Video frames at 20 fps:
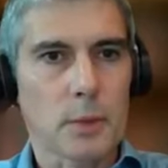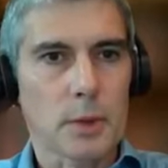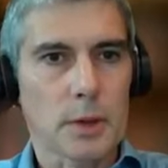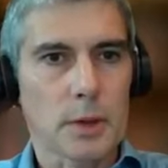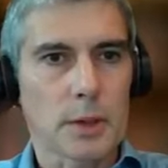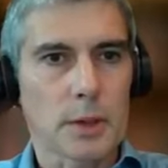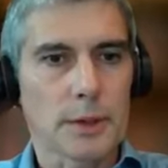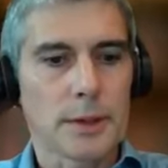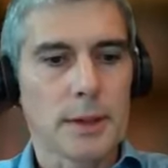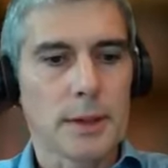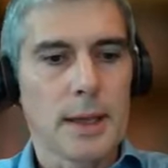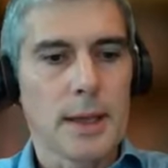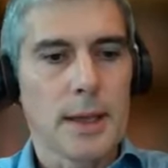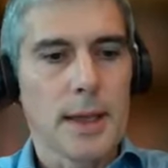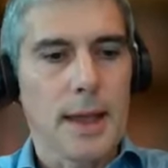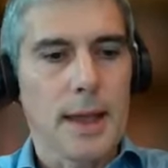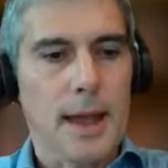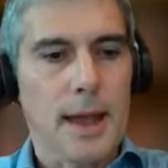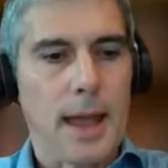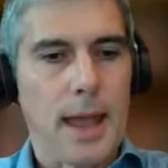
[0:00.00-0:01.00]
world
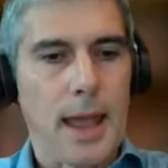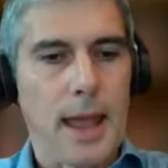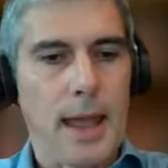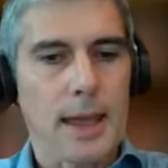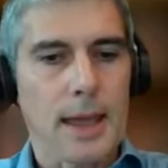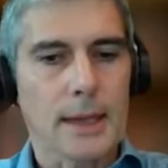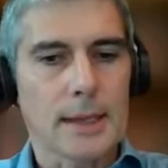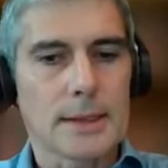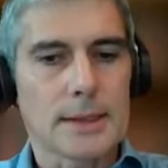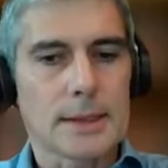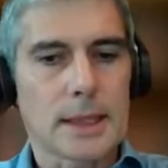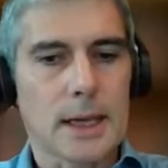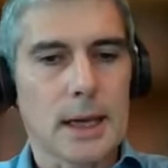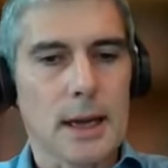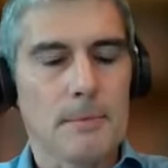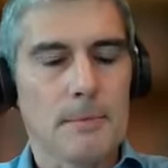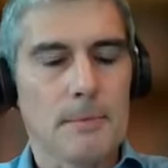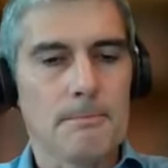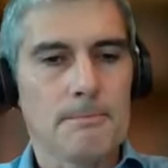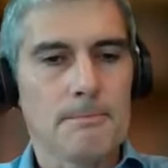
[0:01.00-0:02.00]
and
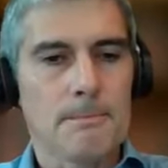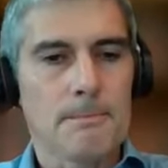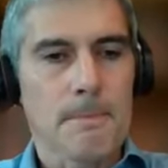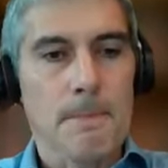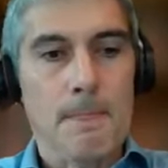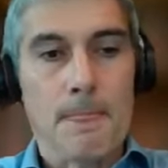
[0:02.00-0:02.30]
um,